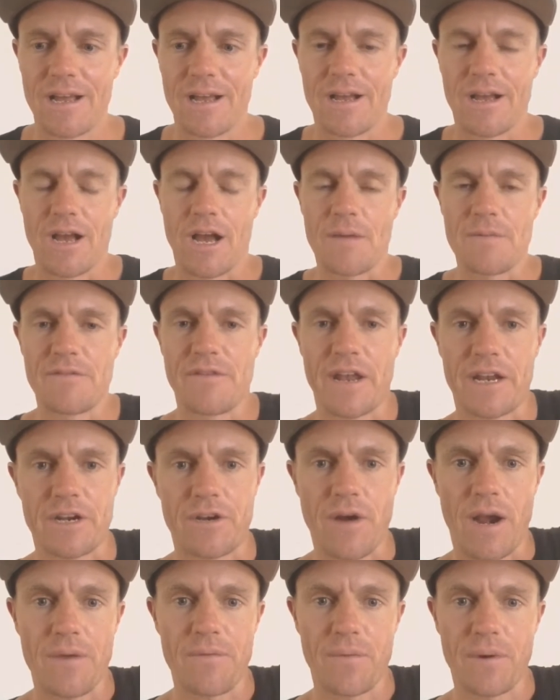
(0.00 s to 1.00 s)
Hope you've had a
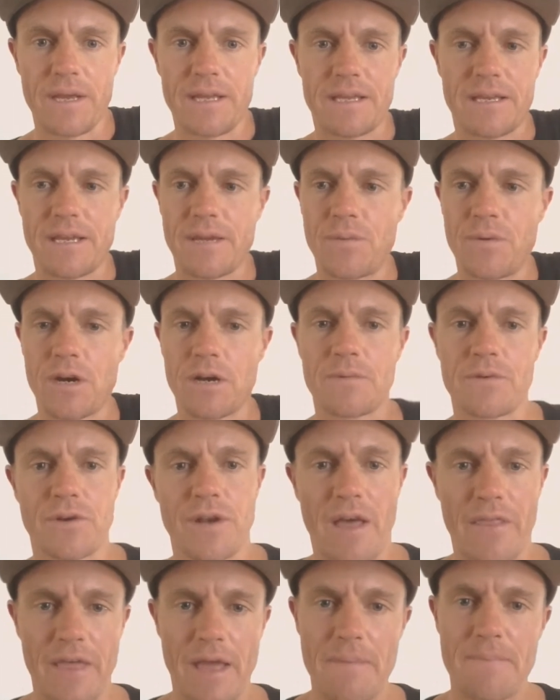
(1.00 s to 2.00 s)
great week. Welcome to
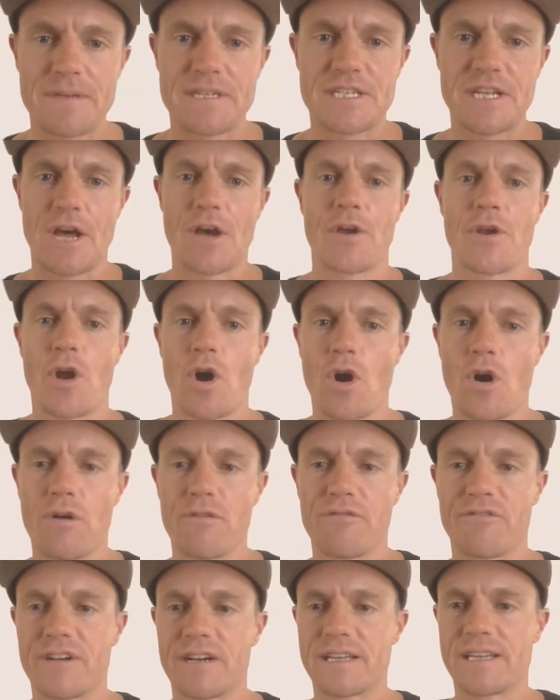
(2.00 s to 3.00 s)
another episode
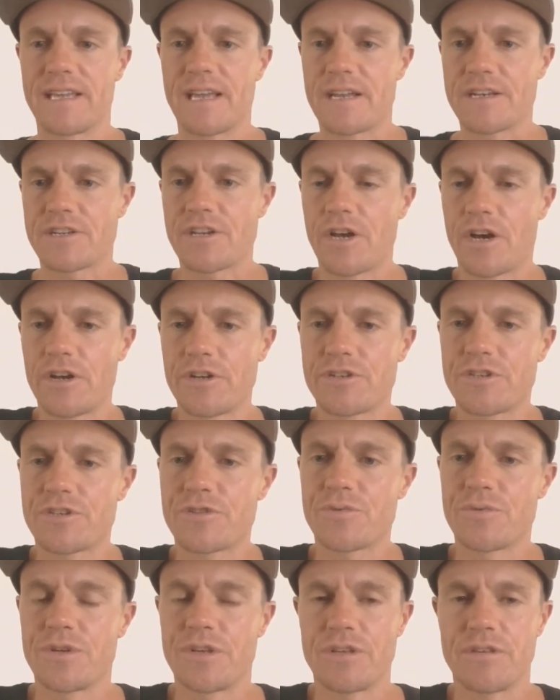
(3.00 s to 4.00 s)
of Get
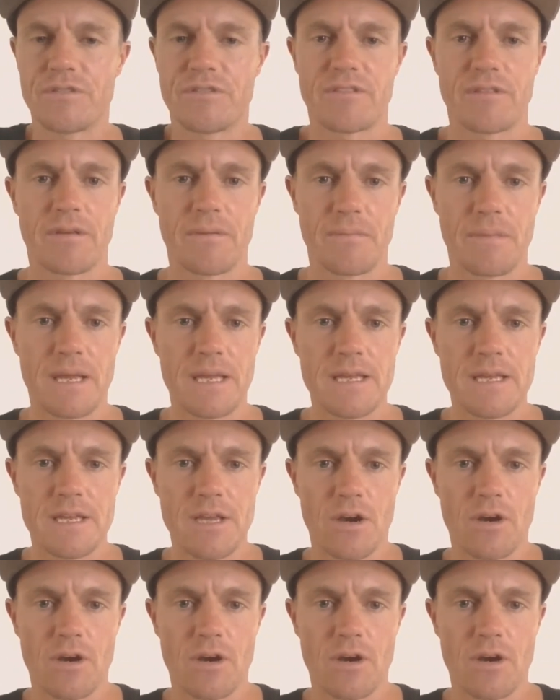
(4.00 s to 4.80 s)
Coached with me.